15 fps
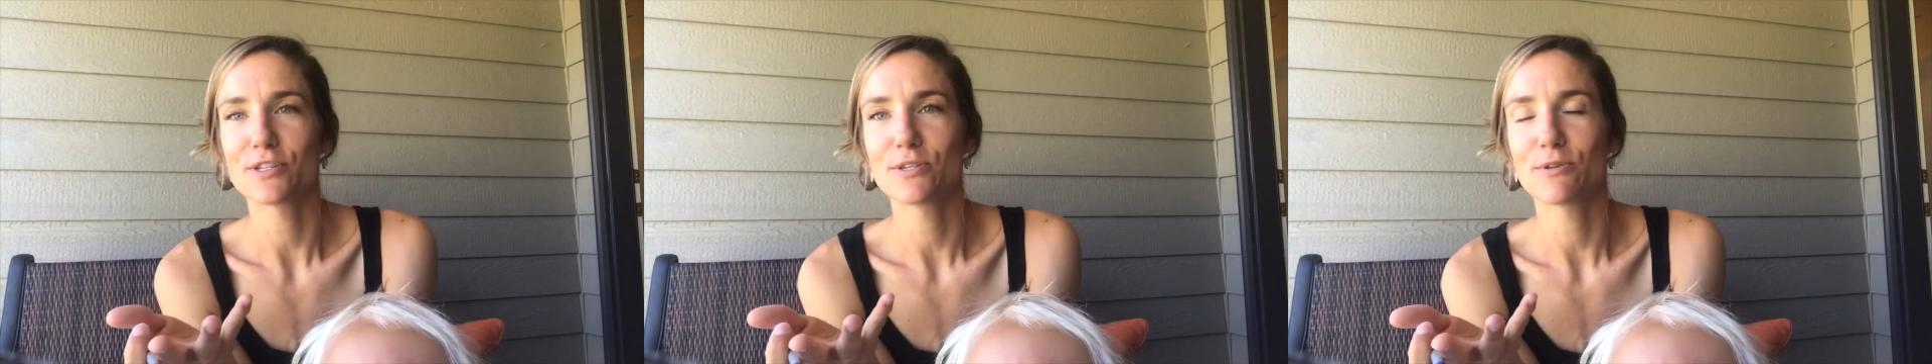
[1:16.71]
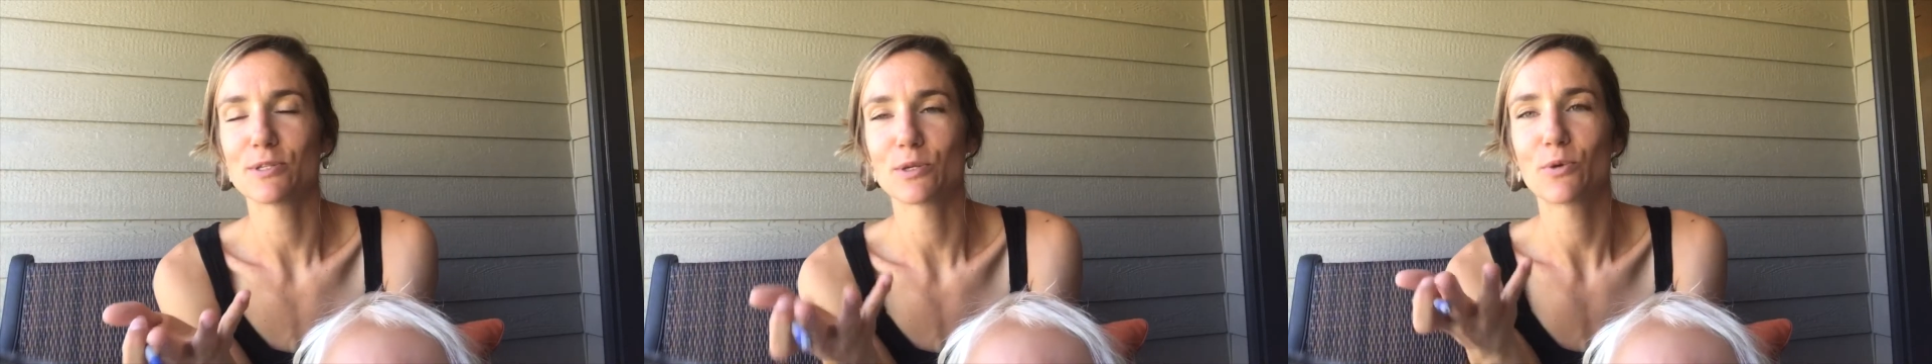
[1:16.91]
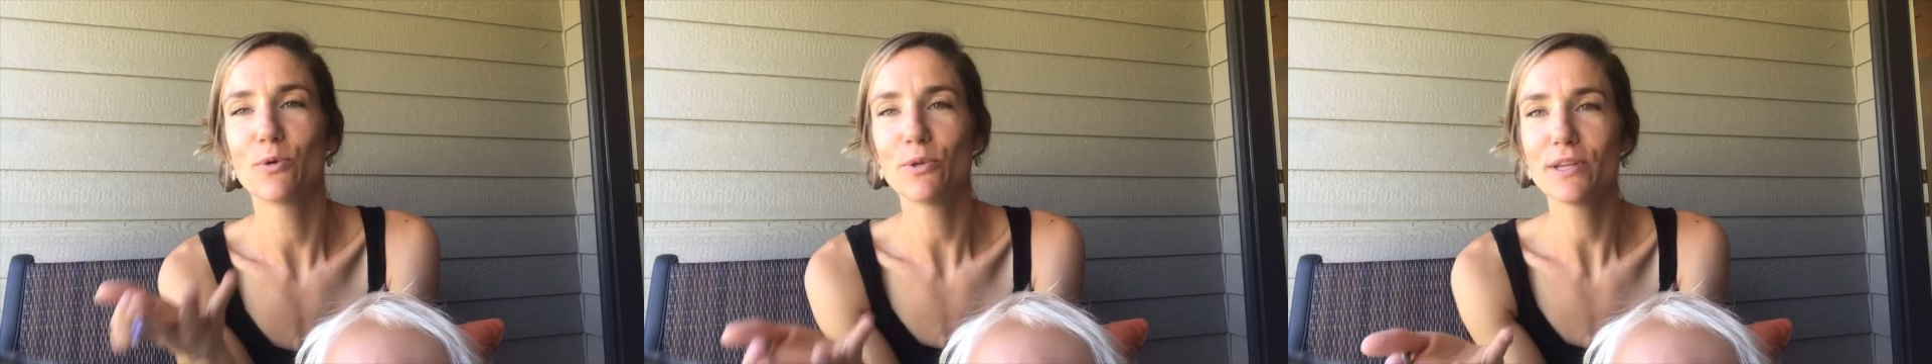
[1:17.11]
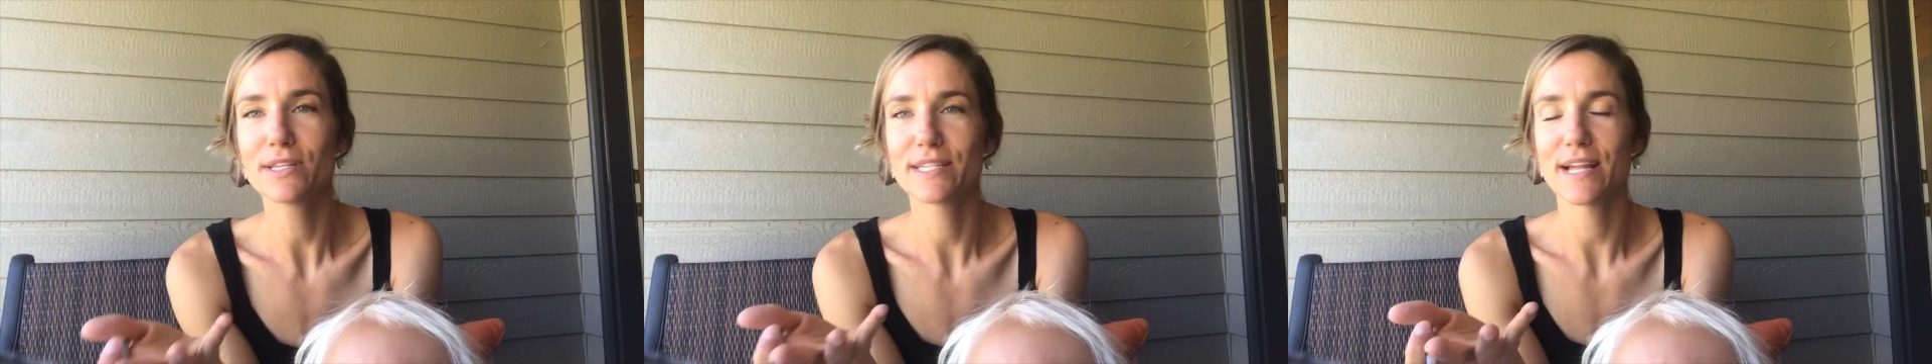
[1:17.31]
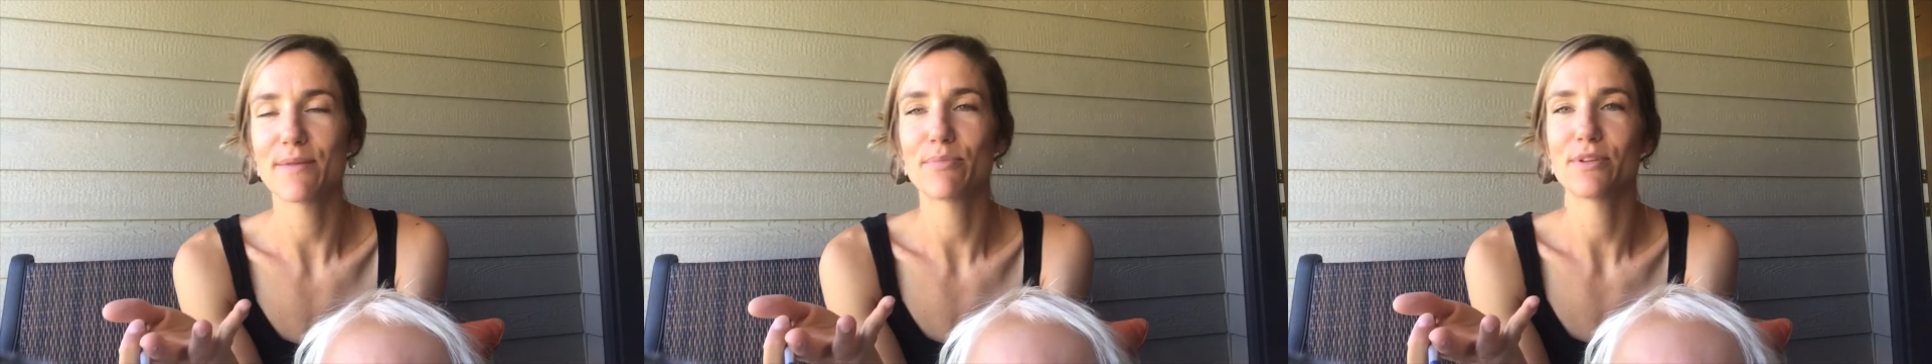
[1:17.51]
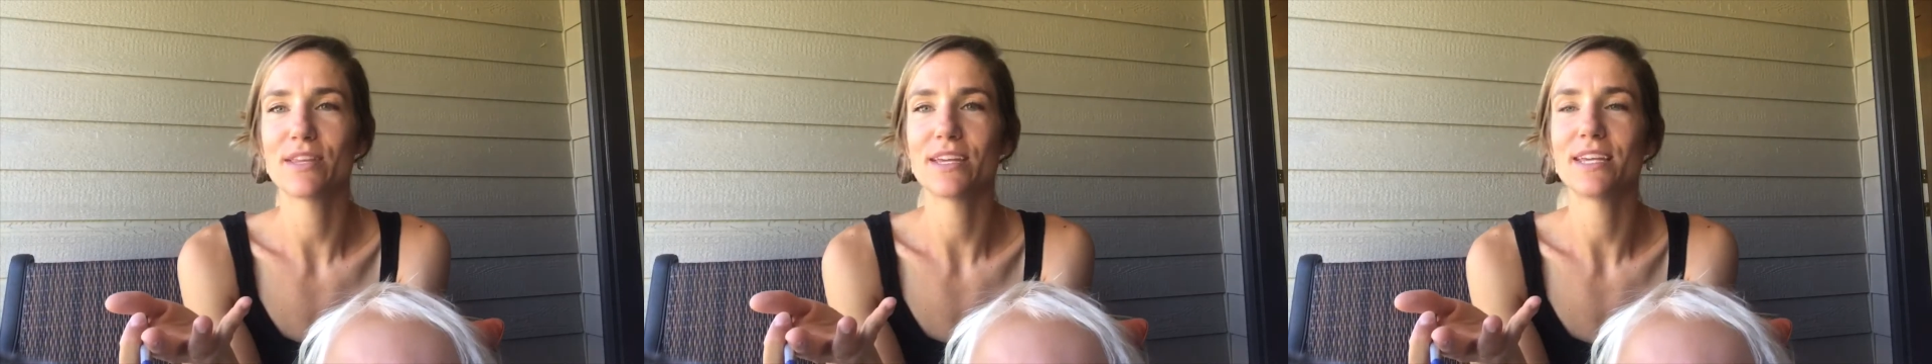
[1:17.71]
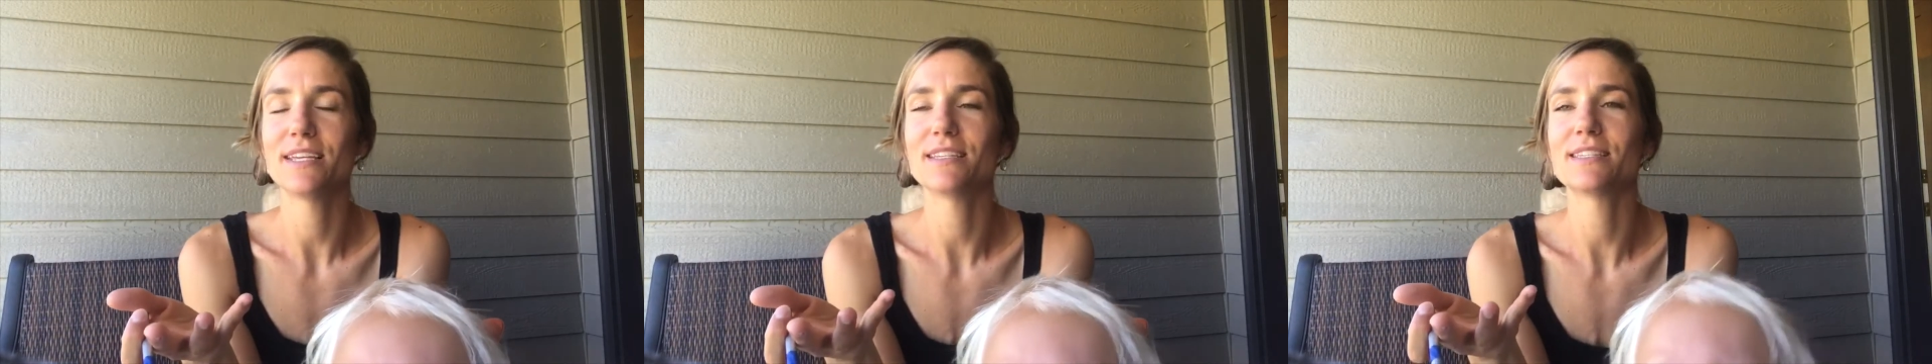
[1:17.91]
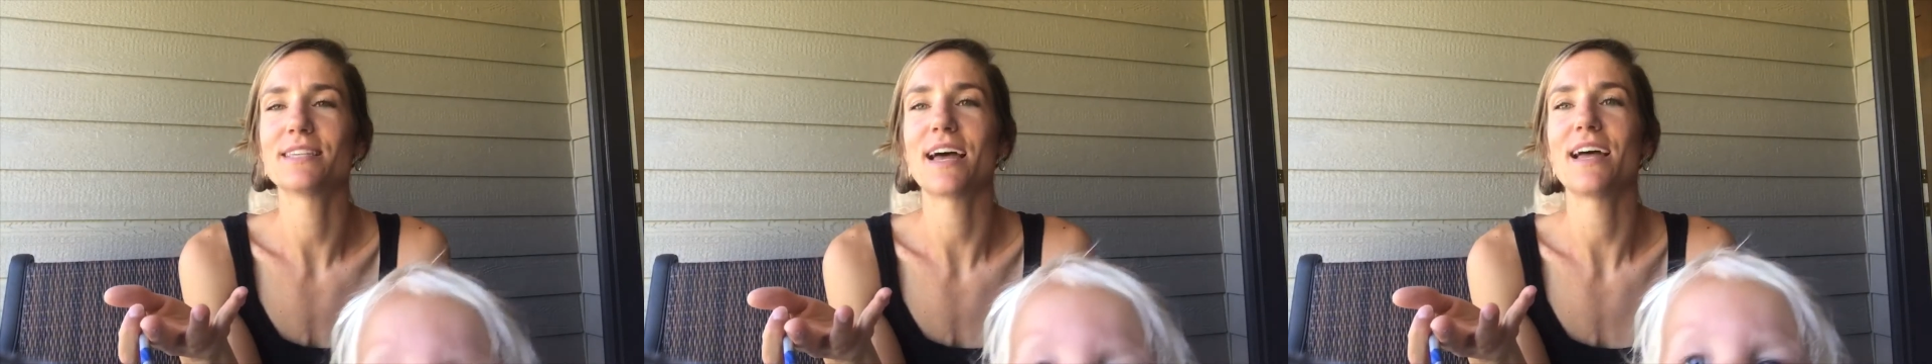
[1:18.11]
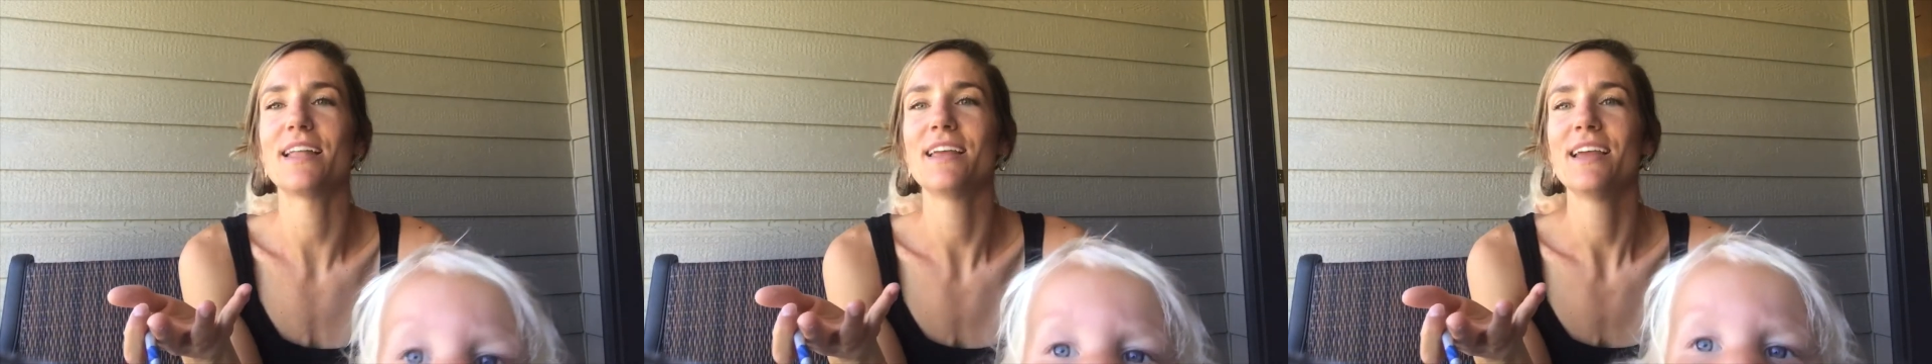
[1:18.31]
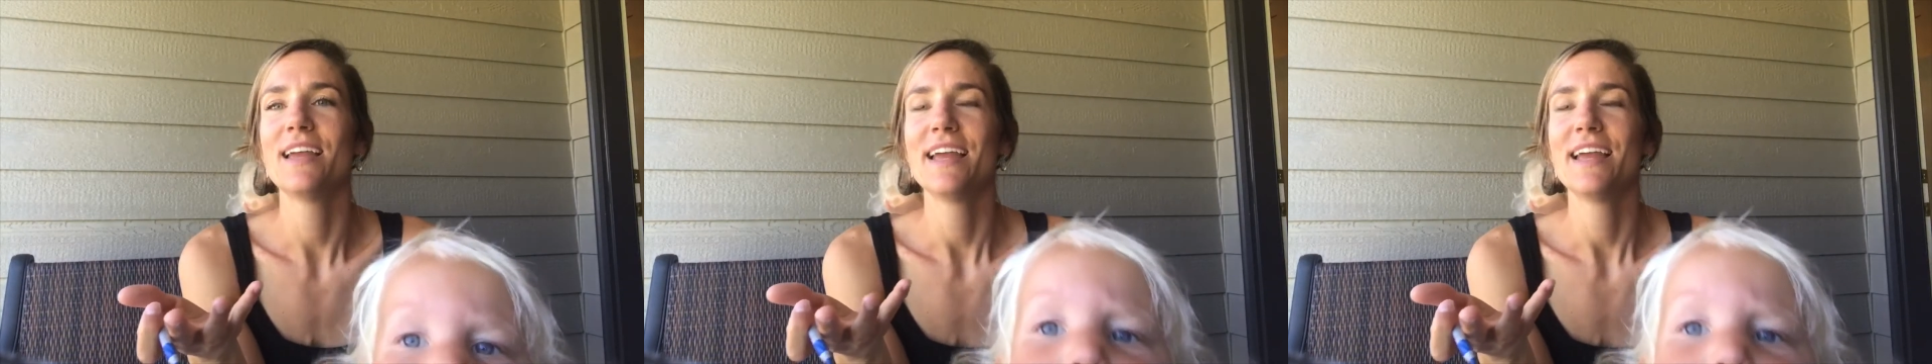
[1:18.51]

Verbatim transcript: So it's a cool example that he set,